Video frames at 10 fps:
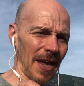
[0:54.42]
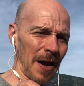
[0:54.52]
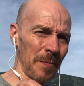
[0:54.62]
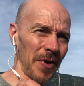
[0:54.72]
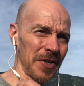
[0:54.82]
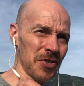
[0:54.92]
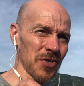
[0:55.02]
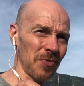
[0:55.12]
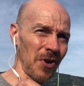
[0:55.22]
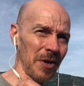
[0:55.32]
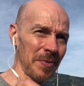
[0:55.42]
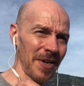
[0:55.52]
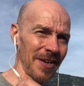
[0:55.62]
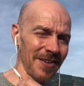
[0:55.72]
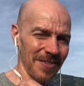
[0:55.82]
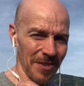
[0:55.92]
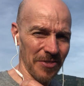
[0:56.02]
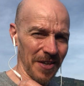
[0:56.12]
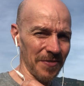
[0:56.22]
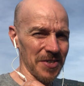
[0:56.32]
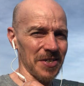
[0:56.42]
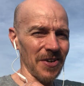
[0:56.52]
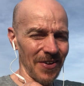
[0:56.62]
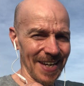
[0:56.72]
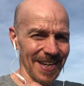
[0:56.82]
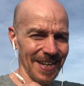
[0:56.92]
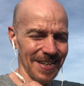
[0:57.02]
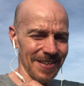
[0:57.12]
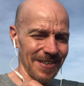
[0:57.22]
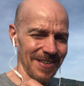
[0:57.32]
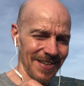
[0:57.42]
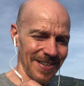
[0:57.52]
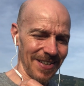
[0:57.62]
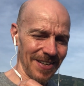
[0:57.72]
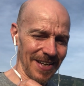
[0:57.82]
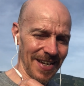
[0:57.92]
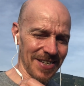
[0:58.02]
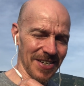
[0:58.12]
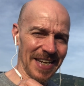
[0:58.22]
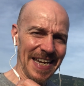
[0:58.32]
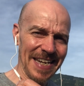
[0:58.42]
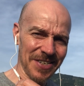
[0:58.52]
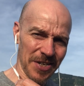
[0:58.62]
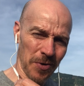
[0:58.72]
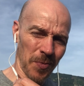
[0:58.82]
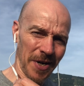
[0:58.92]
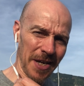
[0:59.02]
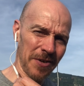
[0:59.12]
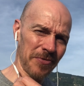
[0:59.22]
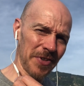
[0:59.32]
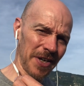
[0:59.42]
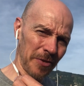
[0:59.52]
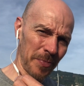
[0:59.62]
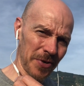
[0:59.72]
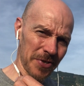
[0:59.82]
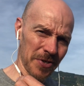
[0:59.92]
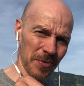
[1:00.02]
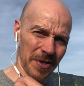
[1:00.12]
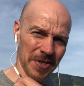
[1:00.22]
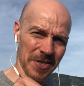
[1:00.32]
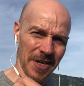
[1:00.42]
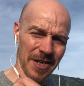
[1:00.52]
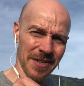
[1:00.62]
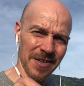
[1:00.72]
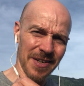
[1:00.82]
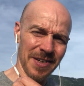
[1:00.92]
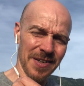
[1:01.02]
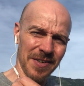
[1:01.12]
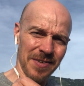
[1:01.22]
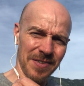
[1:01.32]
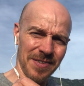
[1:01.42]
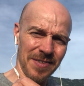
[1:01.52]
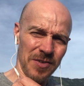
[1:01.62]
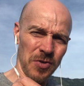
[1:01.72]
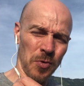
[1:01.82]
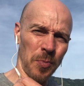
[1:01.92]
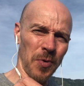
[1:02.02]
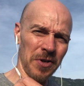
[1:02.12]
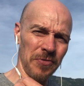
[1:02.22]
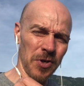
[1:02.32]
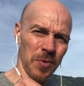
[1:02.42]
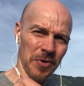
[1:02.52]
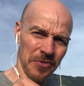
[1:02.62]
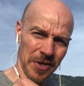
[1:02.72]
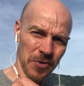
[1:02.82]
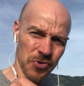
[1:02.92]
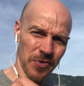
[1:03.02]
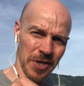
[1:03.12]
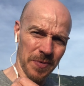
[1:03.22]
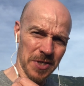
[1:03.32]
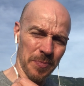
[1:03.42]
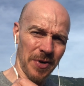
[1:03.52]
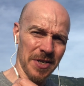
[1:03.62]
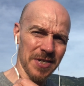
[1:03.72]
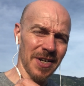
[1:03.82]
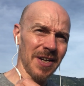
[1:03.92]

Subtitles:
and by describing the thing that's like it, it's an easier way for the other person to understand your point of view or the thing you're trying to express